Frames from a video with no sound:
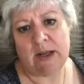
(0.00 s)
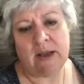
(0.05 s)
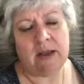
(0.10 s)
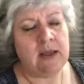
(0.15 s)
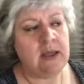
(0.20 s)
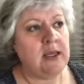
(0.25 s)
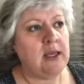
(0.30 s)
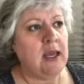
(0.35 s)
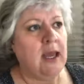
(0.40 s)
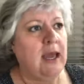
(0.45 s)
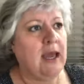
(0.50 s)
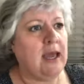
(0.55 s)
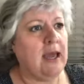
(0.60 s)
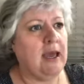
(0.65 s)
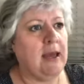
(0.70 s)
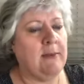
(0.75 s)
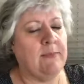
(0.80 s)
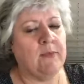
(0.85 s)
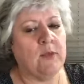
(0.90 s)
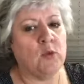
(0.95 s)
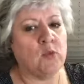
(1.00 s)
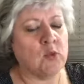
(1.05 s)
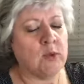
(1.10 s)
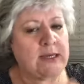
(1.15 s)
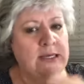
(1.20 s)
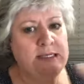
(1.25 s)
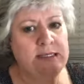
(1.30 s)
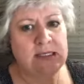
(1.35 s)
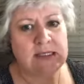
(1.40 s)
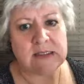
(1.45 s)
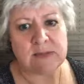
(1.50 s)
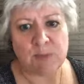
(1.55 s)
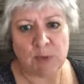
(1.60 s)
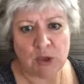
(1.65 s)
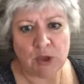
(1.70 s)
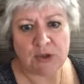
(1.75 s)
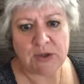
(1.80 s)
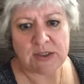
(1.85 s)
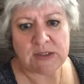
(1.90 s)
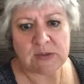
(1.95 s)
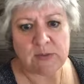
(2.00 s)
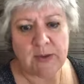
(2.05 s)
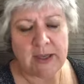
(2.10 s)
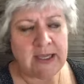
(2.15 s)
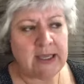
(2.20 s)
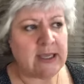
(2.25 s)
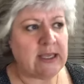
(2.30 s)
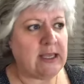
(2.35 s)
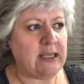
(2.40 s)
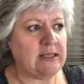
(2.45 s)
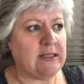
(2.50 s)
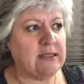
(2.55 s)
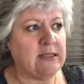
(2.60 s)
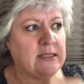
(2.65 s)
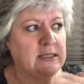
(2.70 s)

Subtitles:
to read this book this week and get